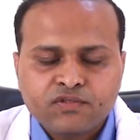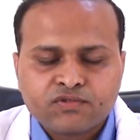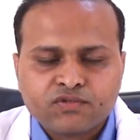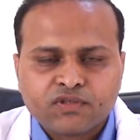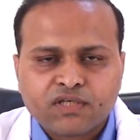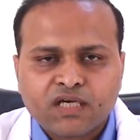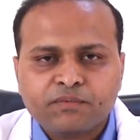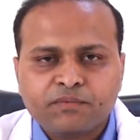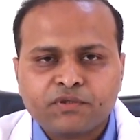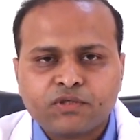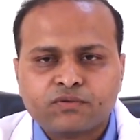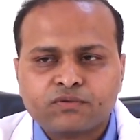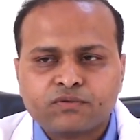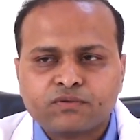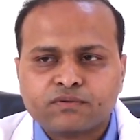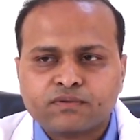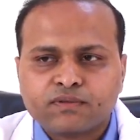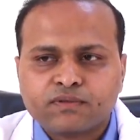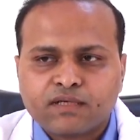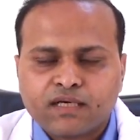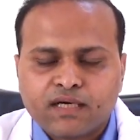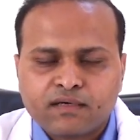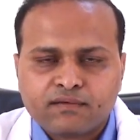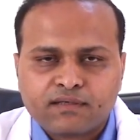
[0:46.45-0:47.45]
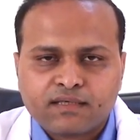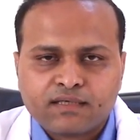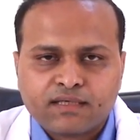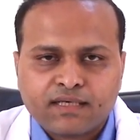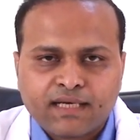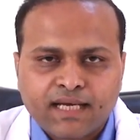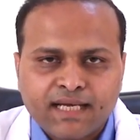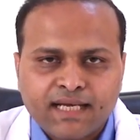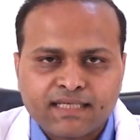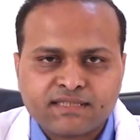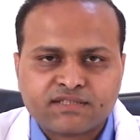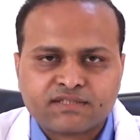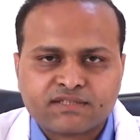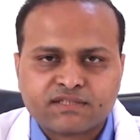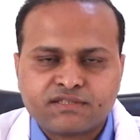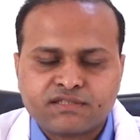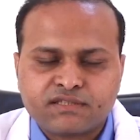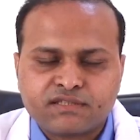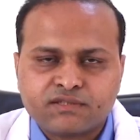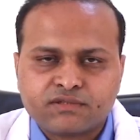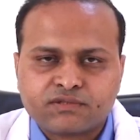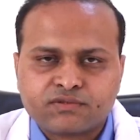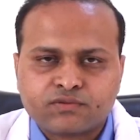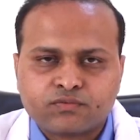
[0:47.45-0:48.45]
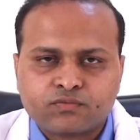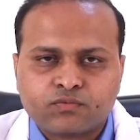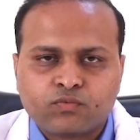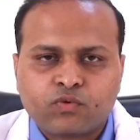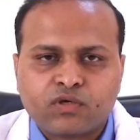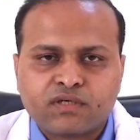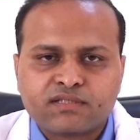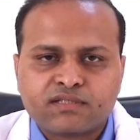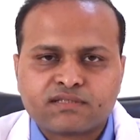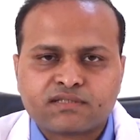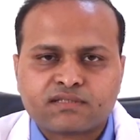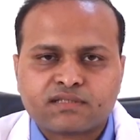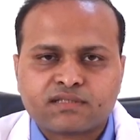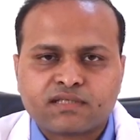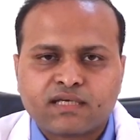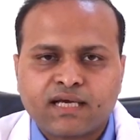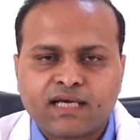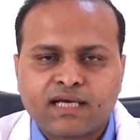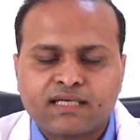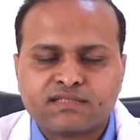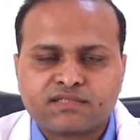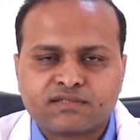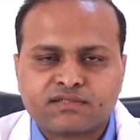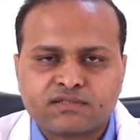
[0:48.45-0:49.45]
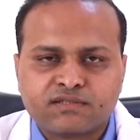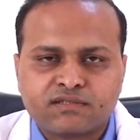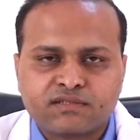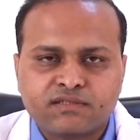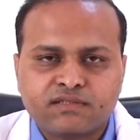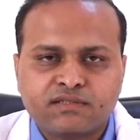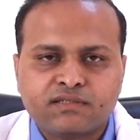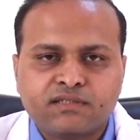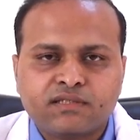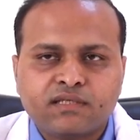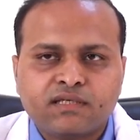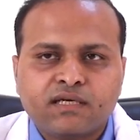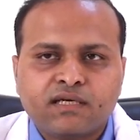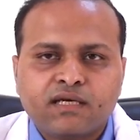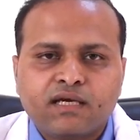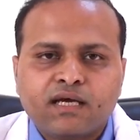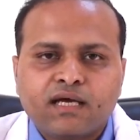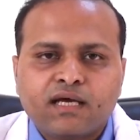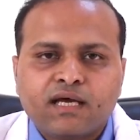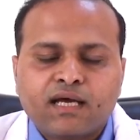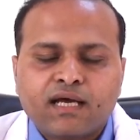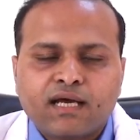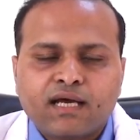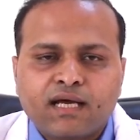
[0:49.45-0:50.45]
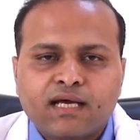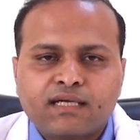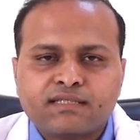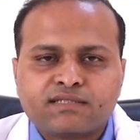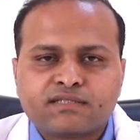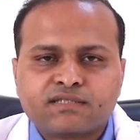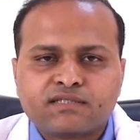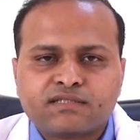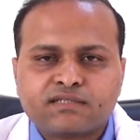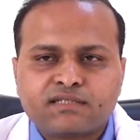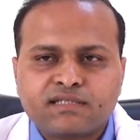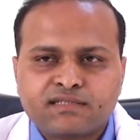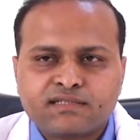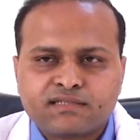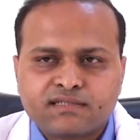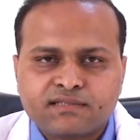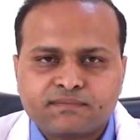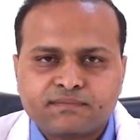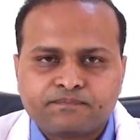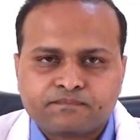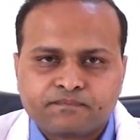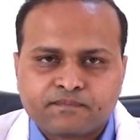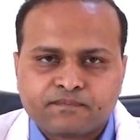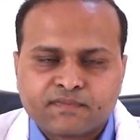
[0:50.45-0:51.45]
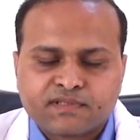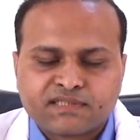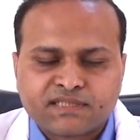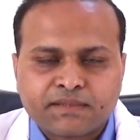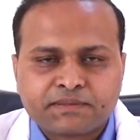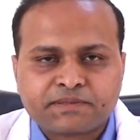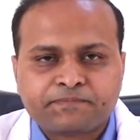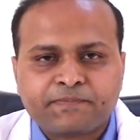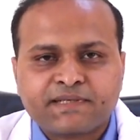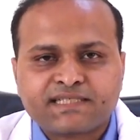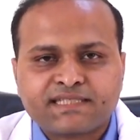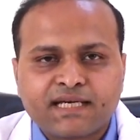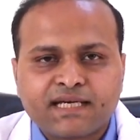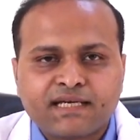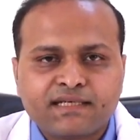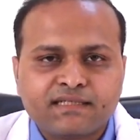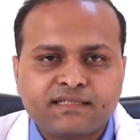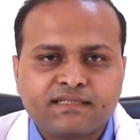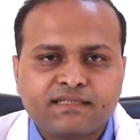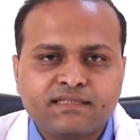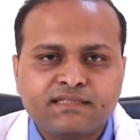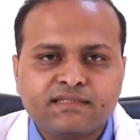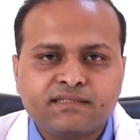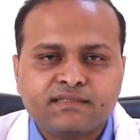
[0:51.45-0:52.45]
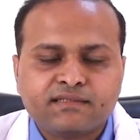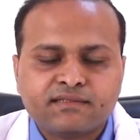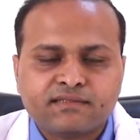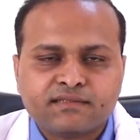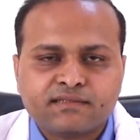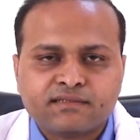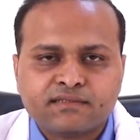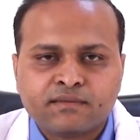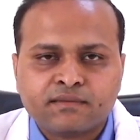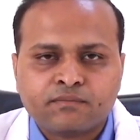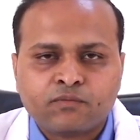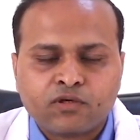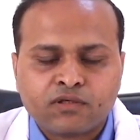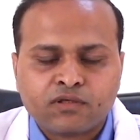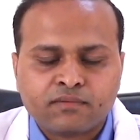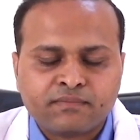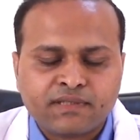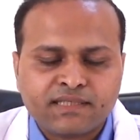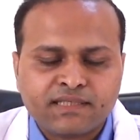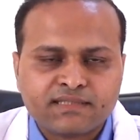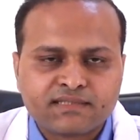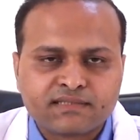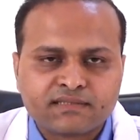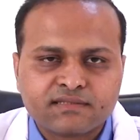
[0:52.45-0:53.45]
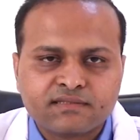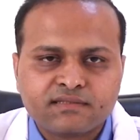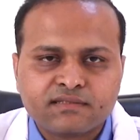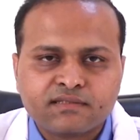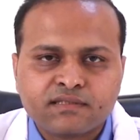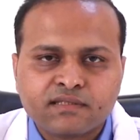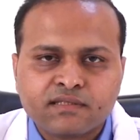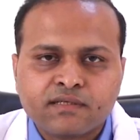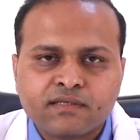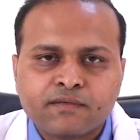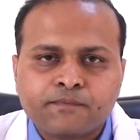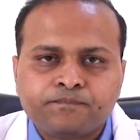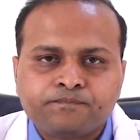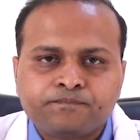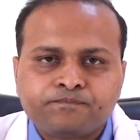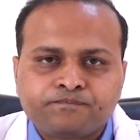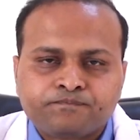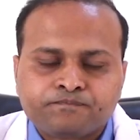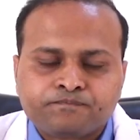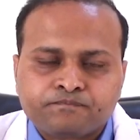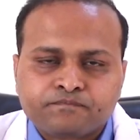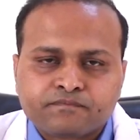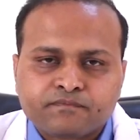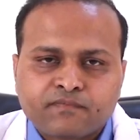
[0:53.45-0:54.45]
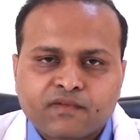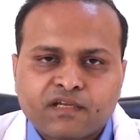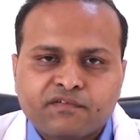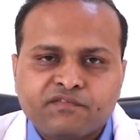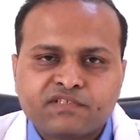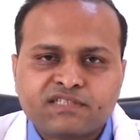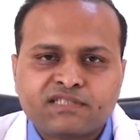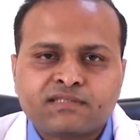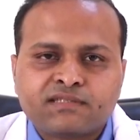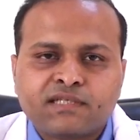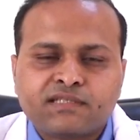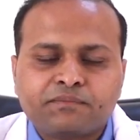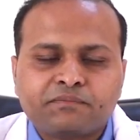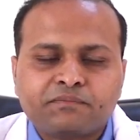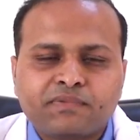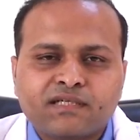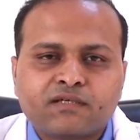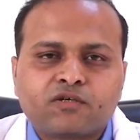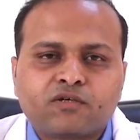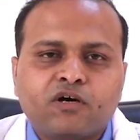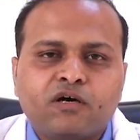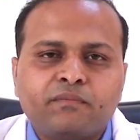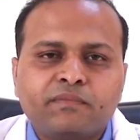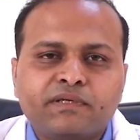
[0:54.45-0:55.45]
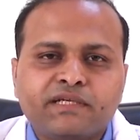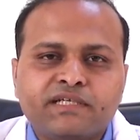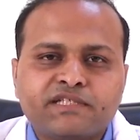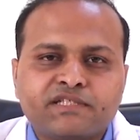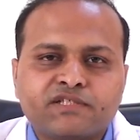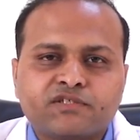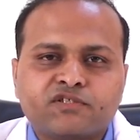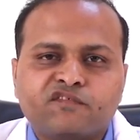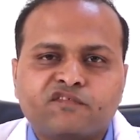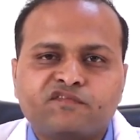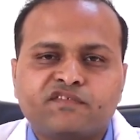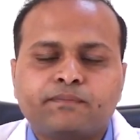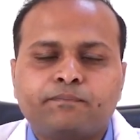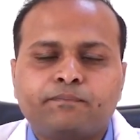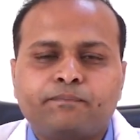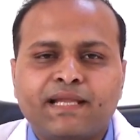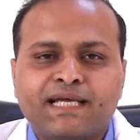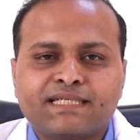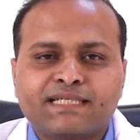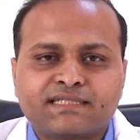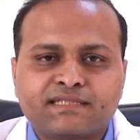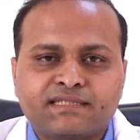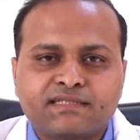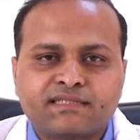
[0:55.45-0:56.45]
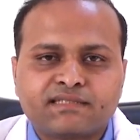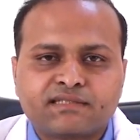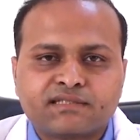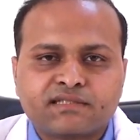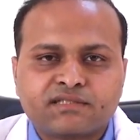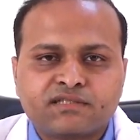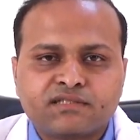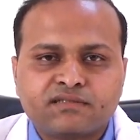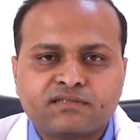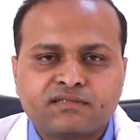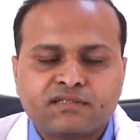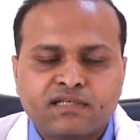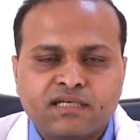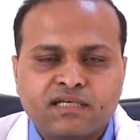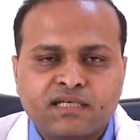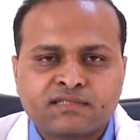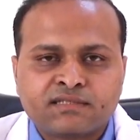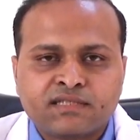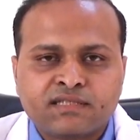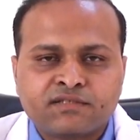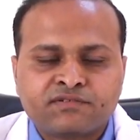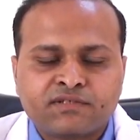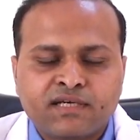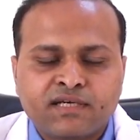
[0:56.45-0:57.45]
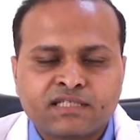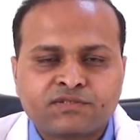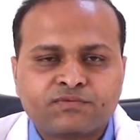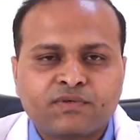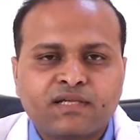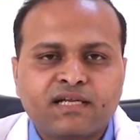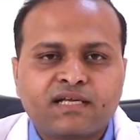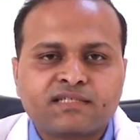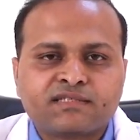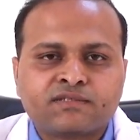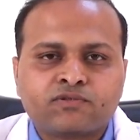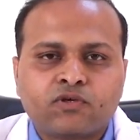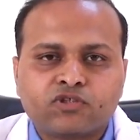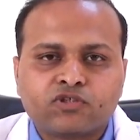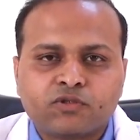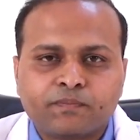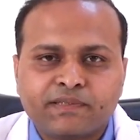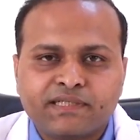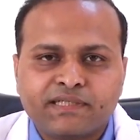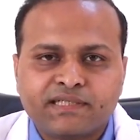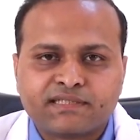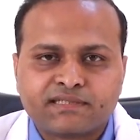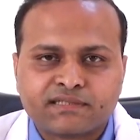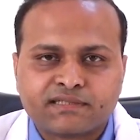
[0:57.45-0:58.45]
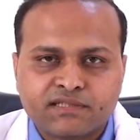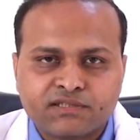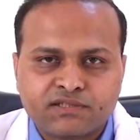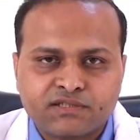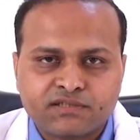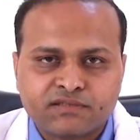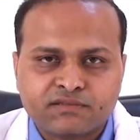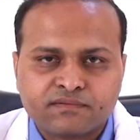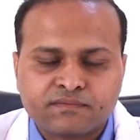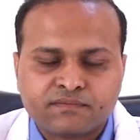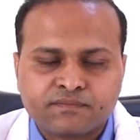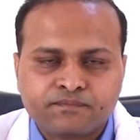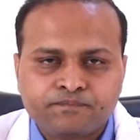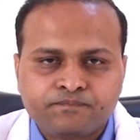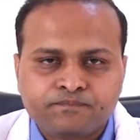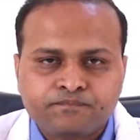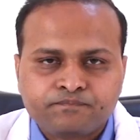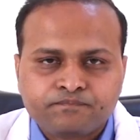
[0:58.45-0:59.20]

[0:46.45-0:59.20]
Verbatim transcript: So coming to uh, hand surgery. So what is hand surgery? Hand surgery is a subspecialty in the modern medicine, which is nothing but a combination of a plastic surgeon as, as, as well as an orthopedic surgeon.